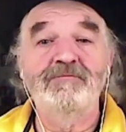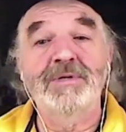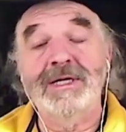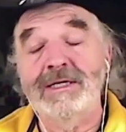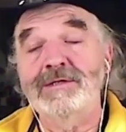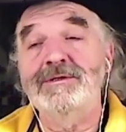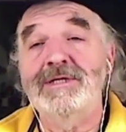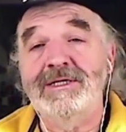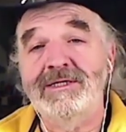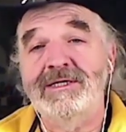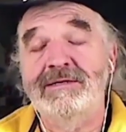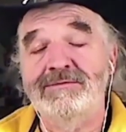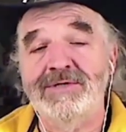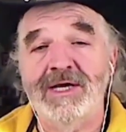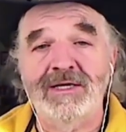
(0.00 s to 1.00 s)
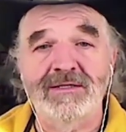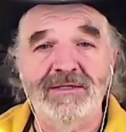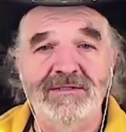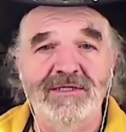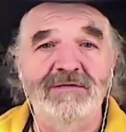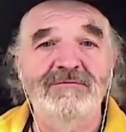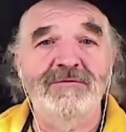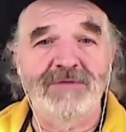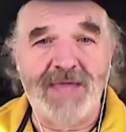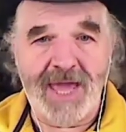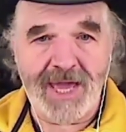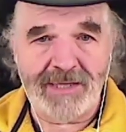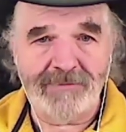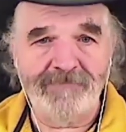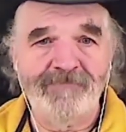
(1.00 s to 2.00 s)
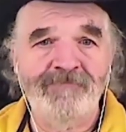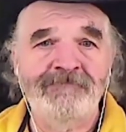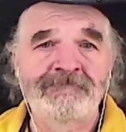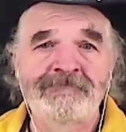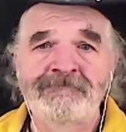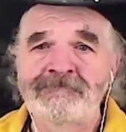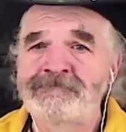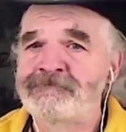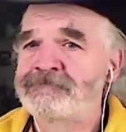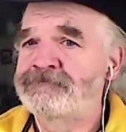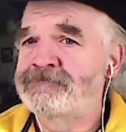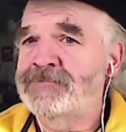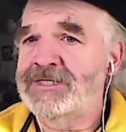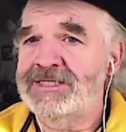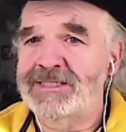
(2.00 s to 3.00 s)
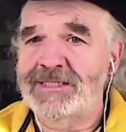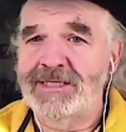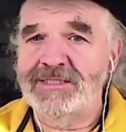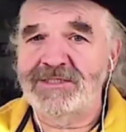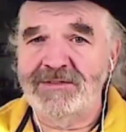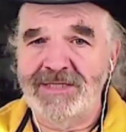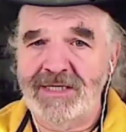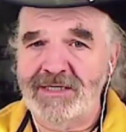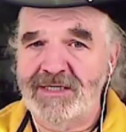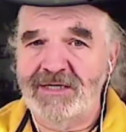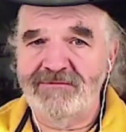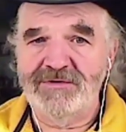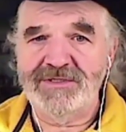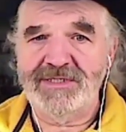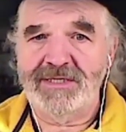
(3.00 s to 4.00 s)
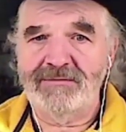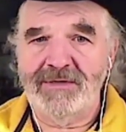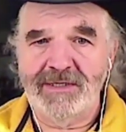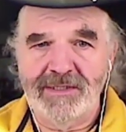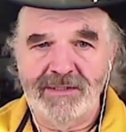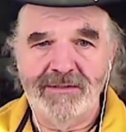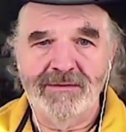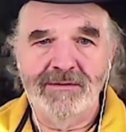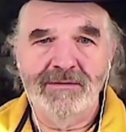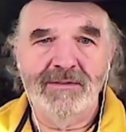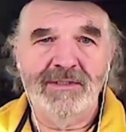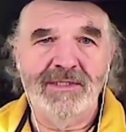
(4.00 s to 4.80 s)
but I do need to keep track of the indent for that. And so that covers that right here.